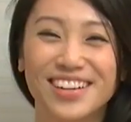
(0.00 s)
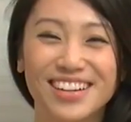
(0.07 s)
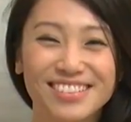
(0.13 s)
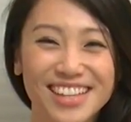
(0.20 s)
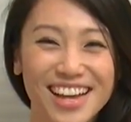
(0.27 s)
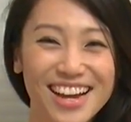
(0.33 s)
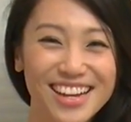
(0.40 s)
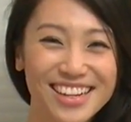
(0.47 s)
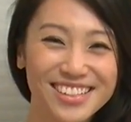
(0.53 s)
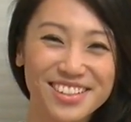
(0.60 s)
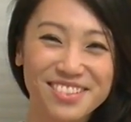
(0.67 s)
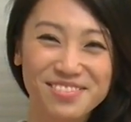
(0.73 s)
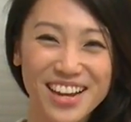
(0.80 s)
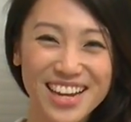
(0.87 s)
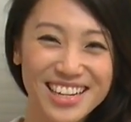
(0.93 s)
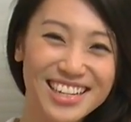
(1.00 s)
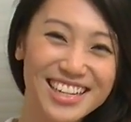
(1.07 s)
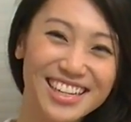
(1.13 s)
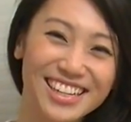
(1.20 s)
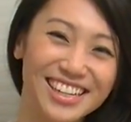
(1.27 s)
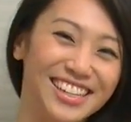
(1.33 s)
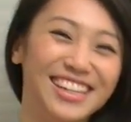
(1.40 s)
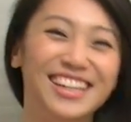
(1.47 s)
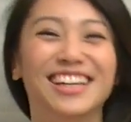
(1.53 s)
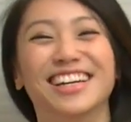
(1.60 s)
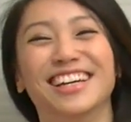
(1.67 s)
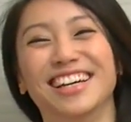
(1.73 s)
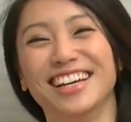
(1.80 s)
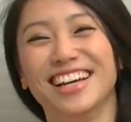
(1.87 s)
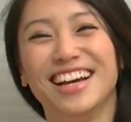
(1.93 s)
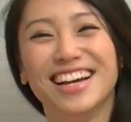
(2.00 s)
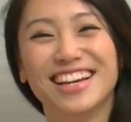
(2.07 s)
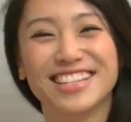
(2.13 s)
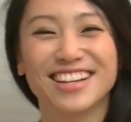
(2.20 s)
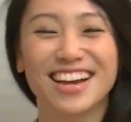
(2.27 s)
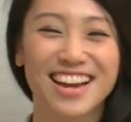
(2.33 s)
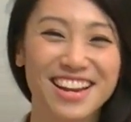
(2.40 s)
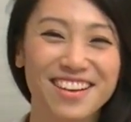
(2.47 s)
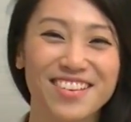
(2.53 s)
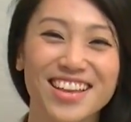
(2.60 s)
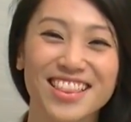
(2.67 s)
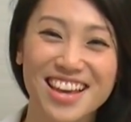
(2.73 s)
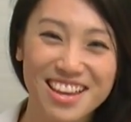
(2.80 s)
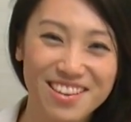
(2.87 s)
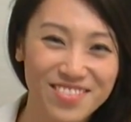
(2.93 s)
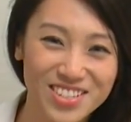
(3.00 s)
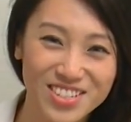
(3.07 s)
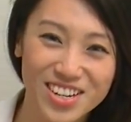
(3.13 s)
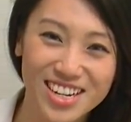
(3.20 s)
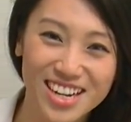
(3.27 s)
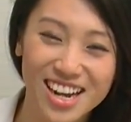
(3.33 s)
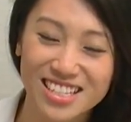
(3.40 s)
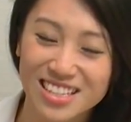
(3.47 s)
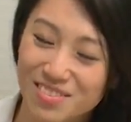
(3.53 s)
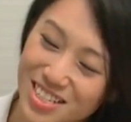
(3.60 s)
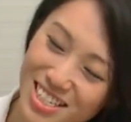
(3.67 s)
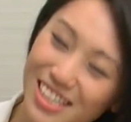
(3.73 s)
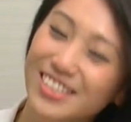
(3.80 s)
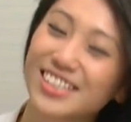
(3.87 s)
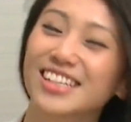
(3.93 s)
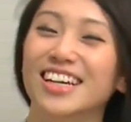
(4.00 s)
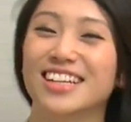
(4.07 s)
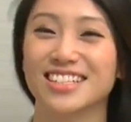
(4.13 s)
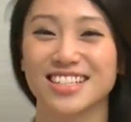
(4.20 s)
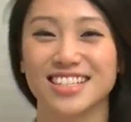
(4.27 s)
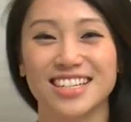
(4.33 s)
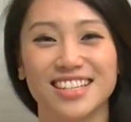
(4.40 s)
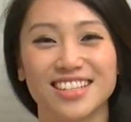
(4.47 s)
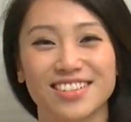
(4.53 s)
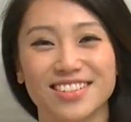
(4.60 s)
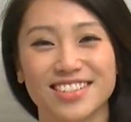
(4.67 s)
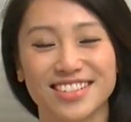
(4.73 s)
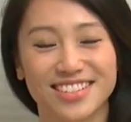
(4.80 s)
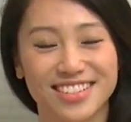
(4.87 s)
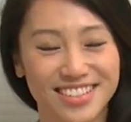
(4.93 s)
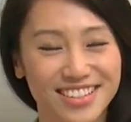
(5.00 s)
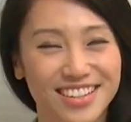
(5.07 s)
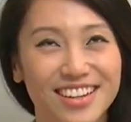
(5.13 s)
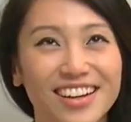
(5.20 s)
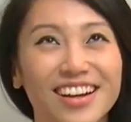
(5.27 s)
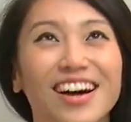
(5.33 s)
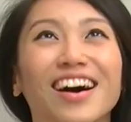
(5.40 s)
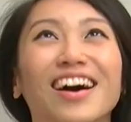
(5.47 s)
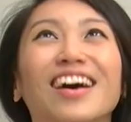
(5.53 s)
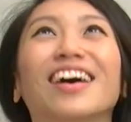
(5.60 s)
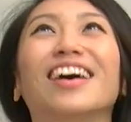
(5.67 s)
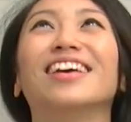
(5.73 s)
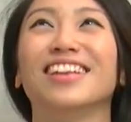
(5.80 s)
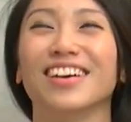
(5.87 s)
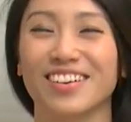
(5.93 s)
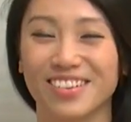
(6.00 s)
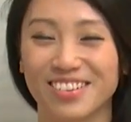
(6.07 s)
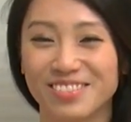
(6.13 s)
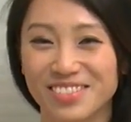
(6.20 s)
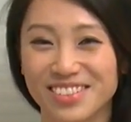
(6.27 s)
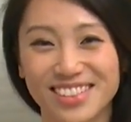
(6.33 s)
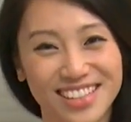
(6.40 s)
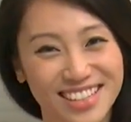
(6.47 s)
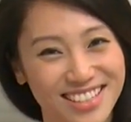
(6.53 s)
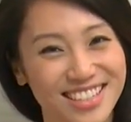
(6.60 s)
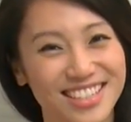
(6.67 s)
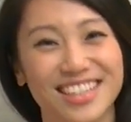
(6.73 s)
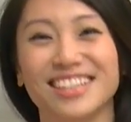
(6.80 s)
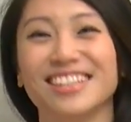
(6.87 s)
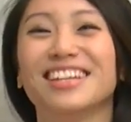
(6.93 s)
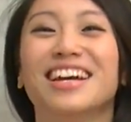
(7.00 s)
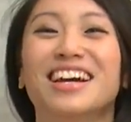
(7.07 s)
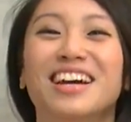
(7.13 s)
Well done! You made it! So anyway, thank you for joining us. I'm sorry you had to see the horrible dead skin.